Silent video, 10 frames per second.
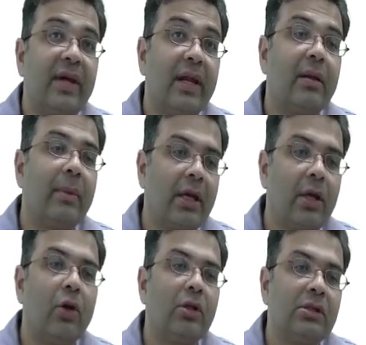Whereas in
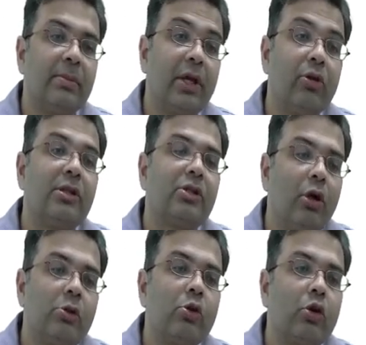McKeown's, McKeown is
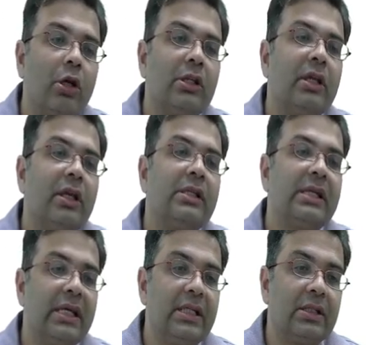also called three
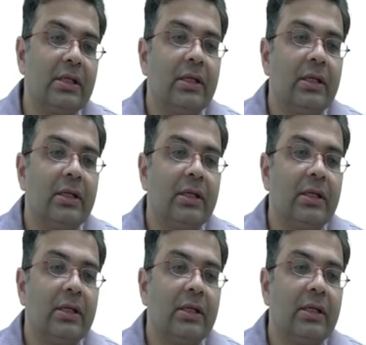stage.